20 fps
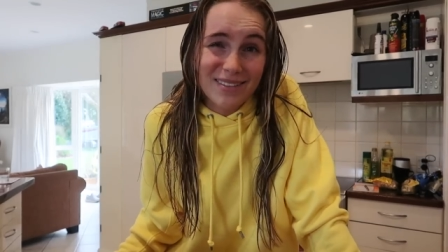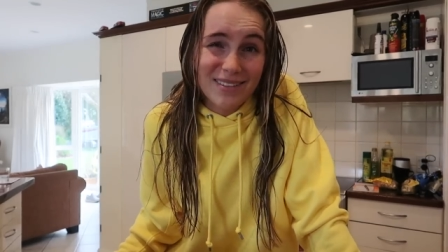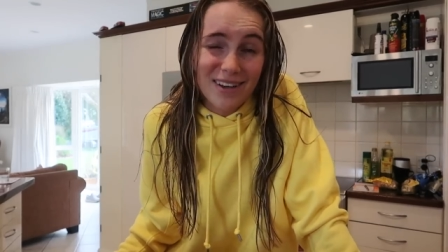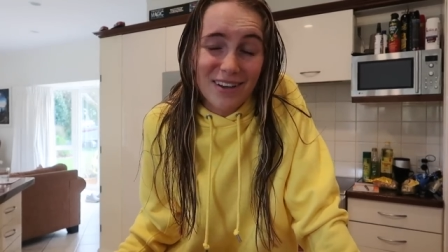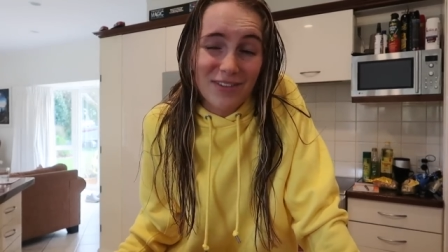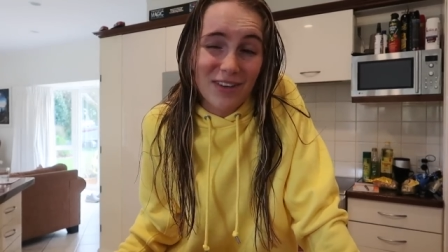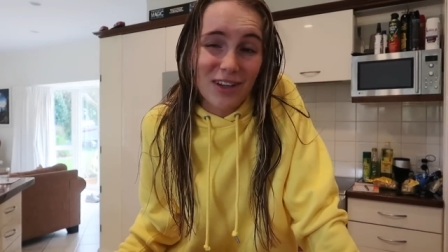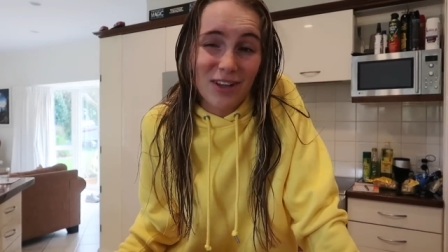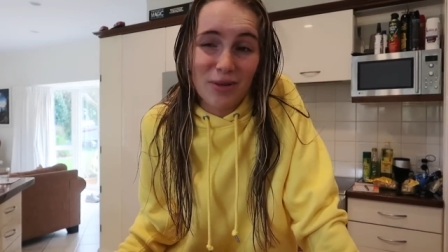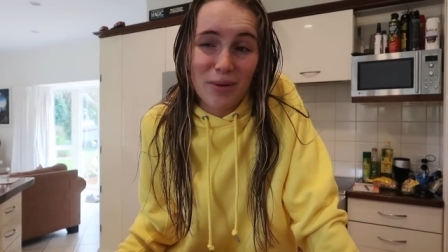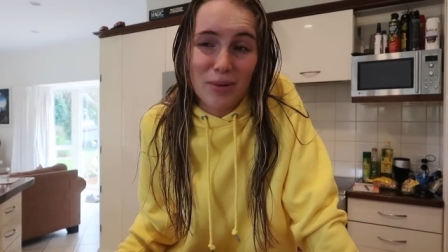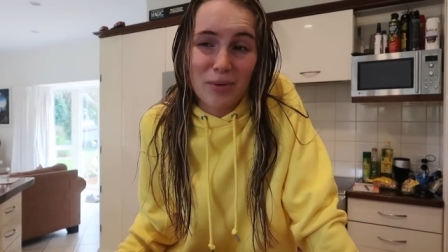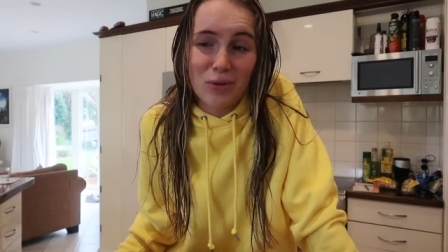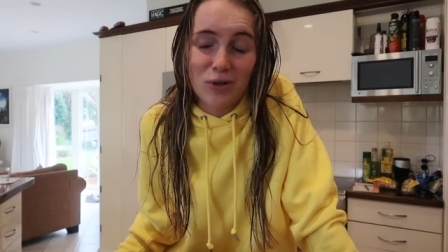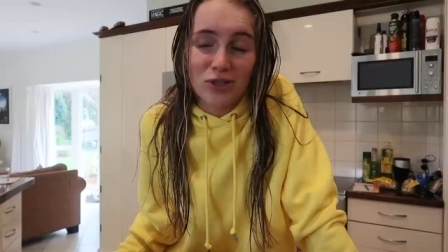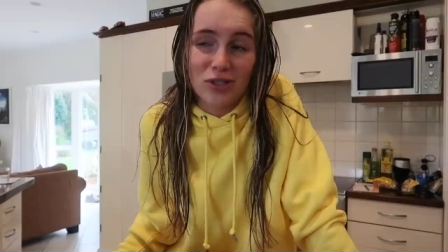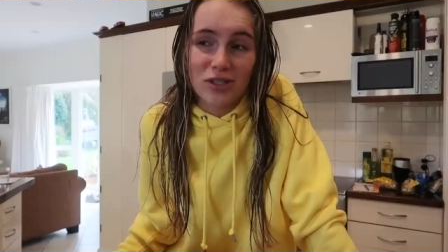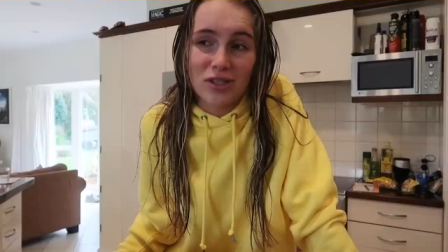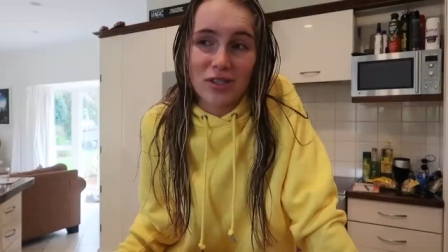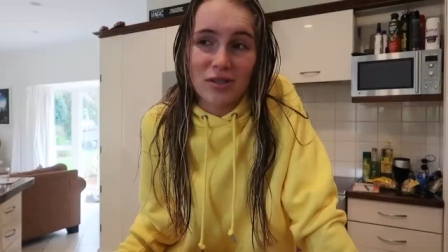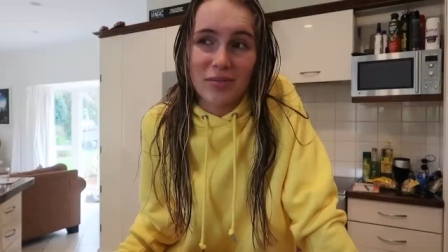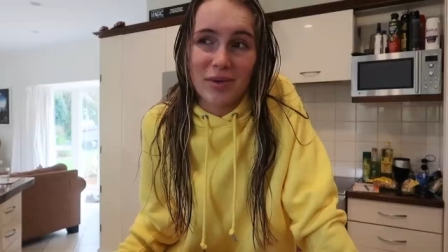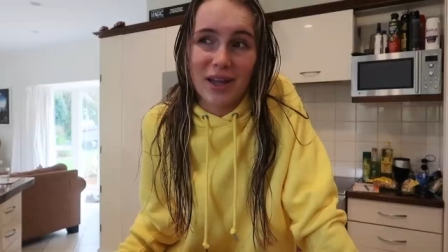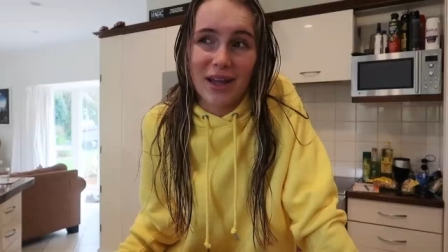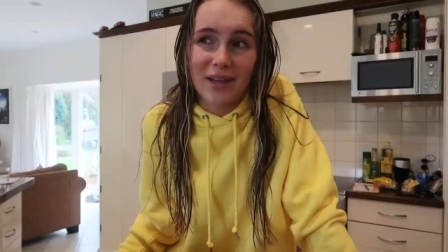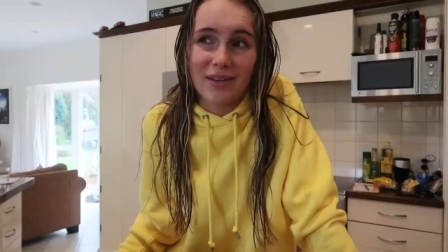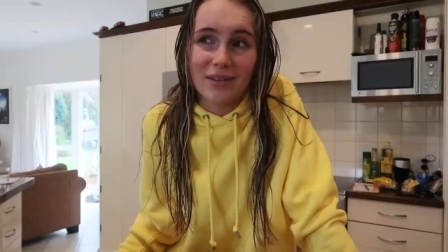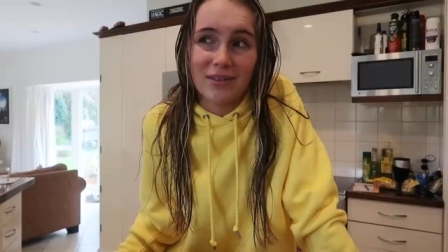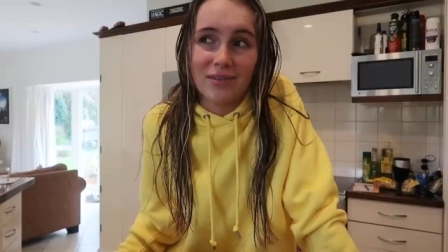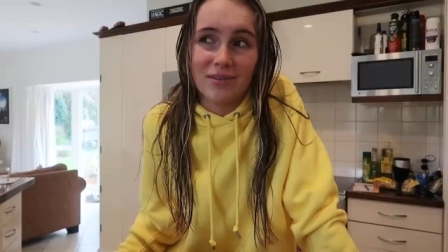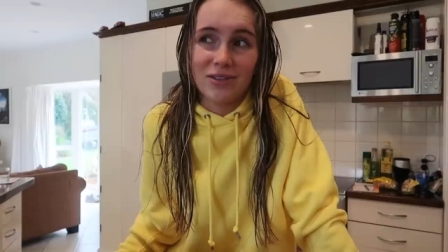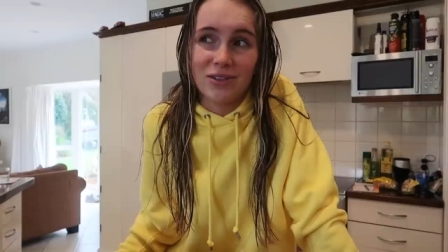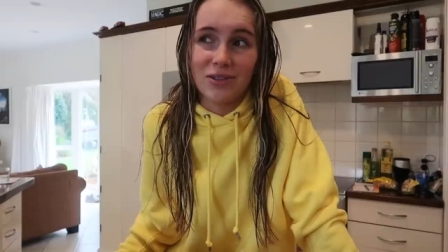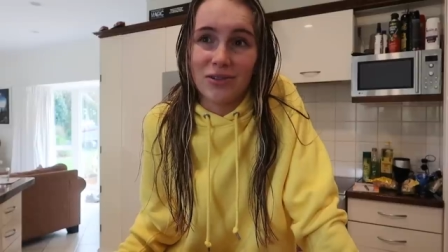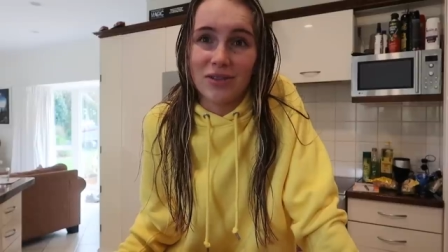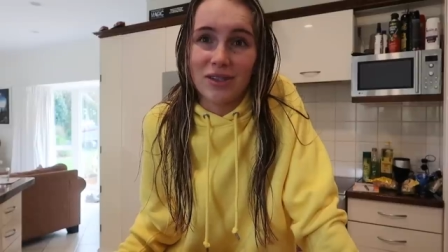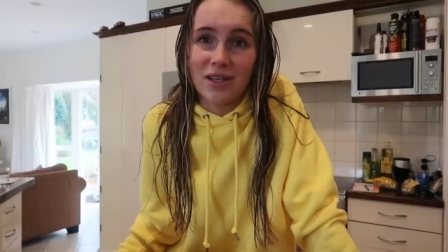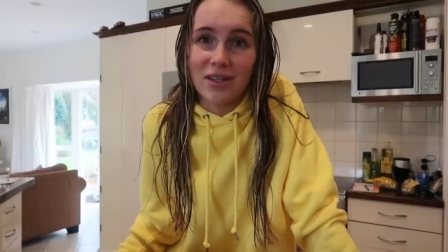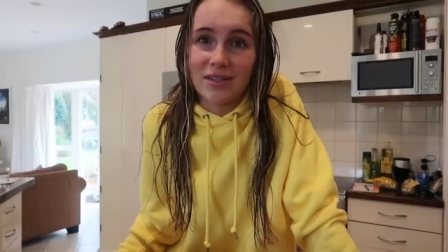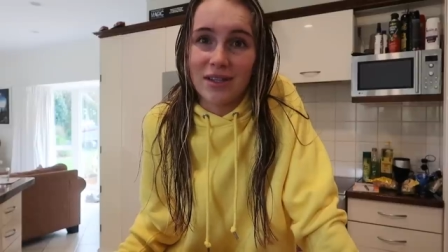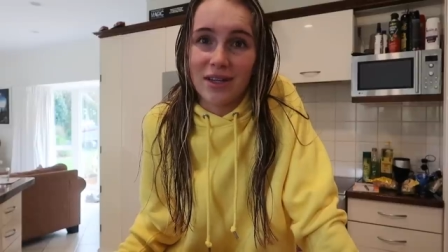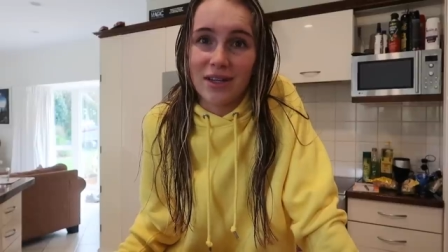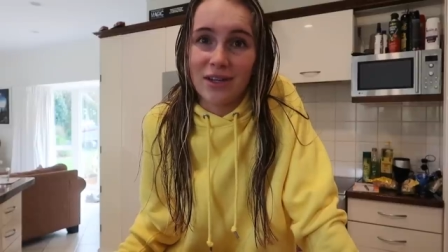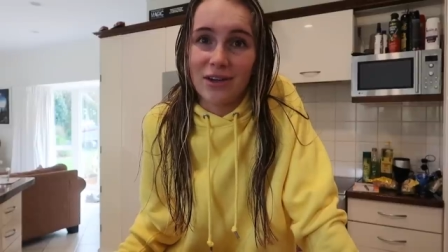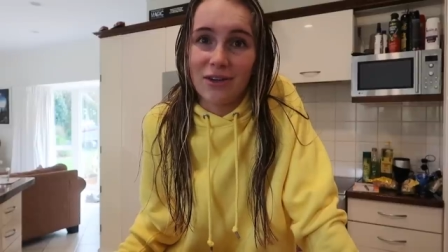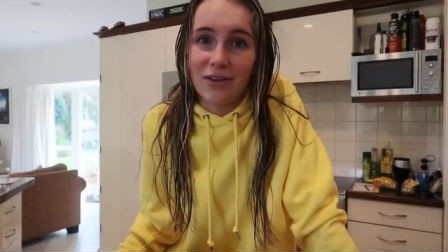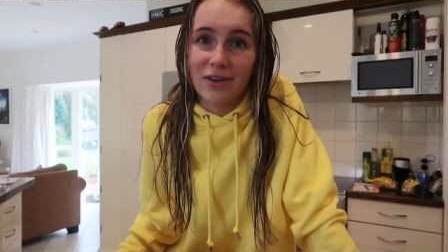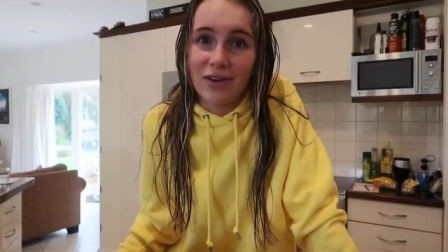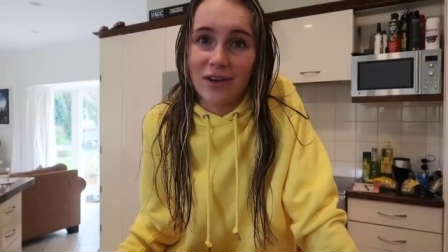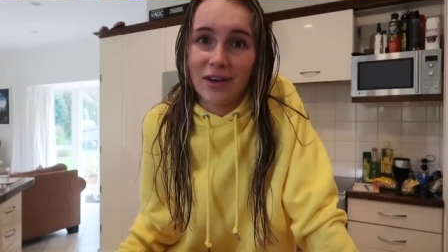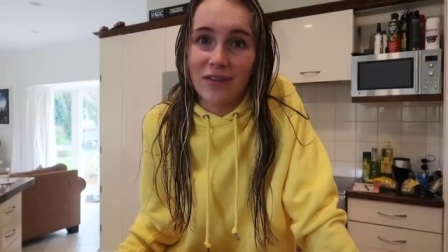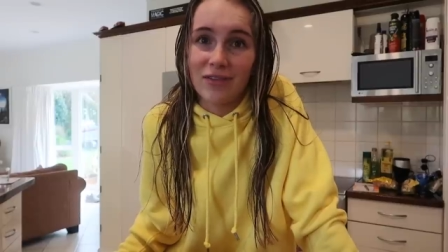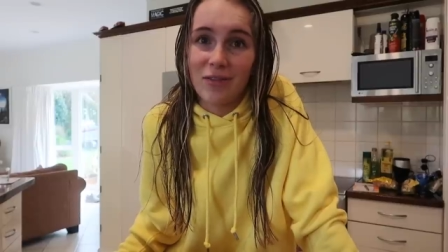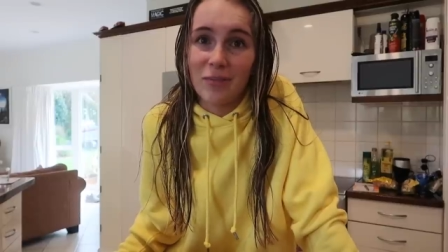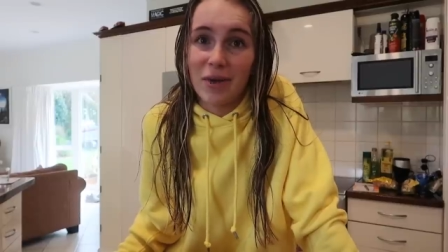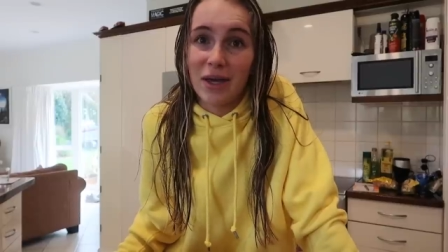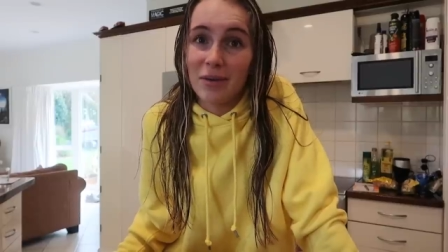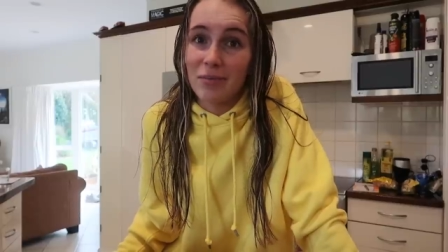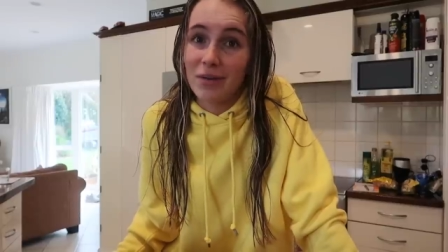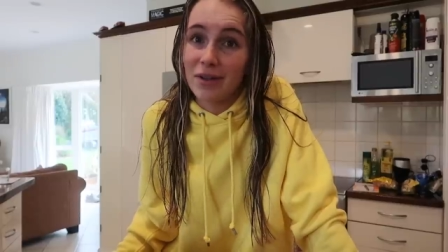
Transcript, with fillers: I feel like watching this is gonna be like, dude, that's like an early night for me,